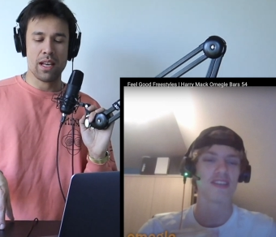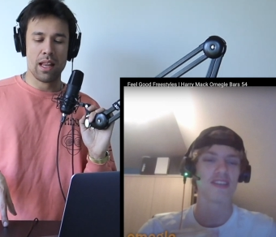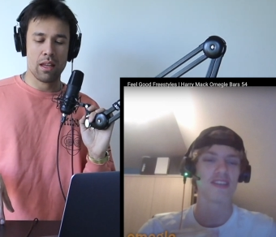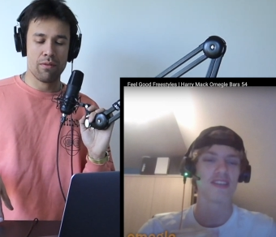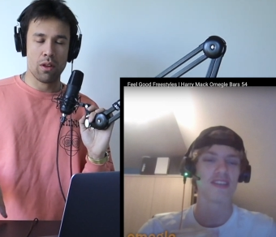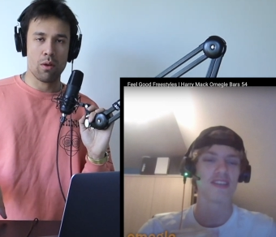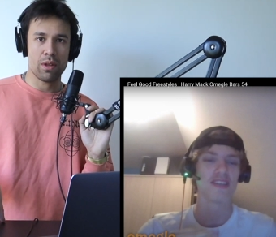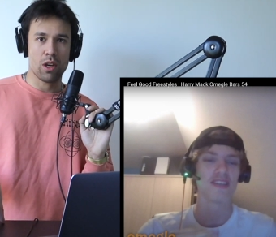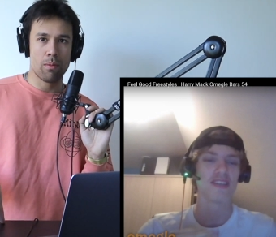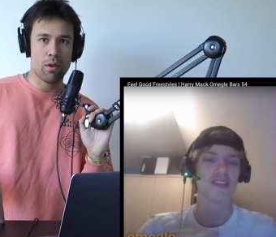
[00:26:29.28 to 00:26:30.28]
Speaker 1: at level
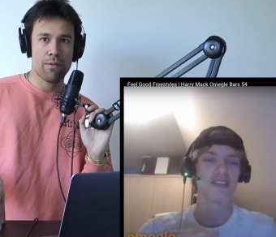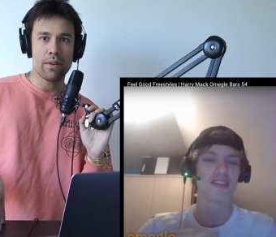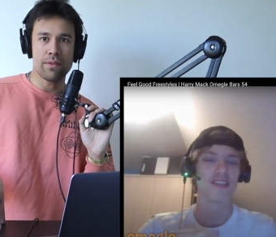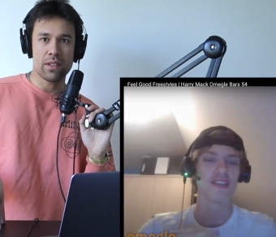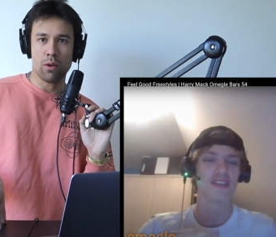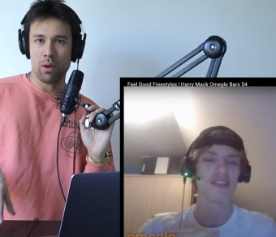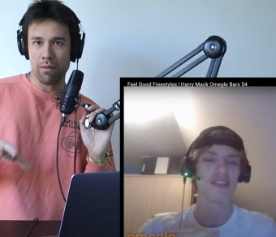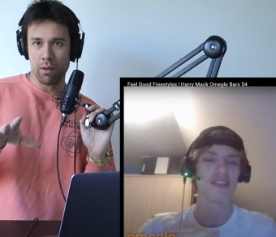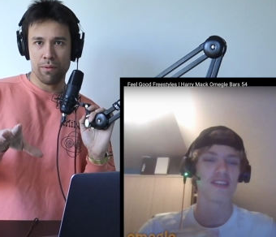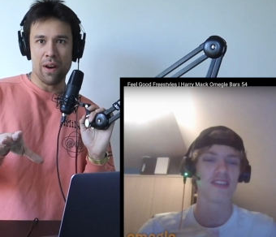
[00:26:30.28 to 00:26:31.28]
Omegle bar fifty or
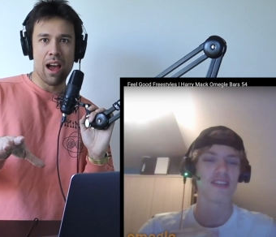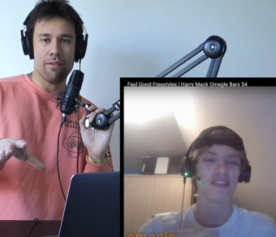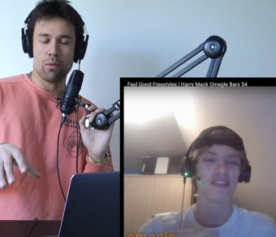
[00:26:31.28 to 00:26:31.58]
level five or